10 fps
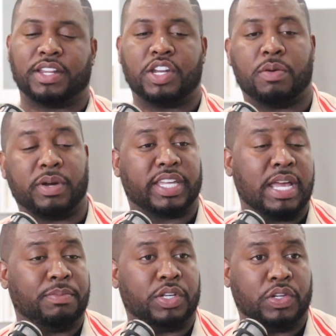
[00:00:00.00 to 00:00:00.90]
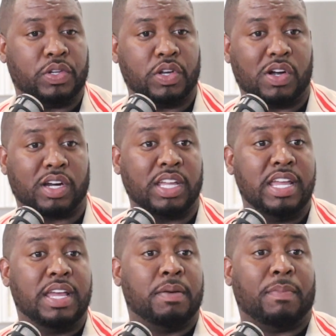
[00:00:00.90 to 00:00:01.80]
got the number, came to New
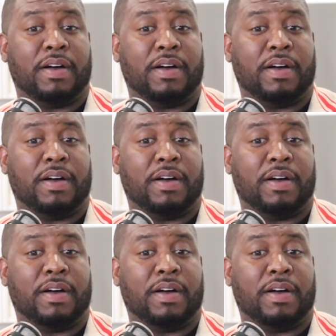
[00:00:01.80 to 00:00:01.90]
York.